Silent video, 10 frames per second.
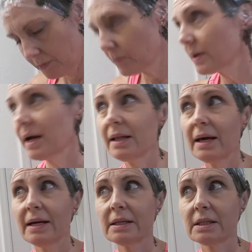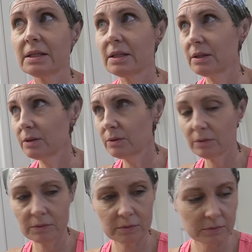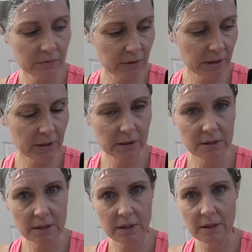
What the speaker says: What I like to do is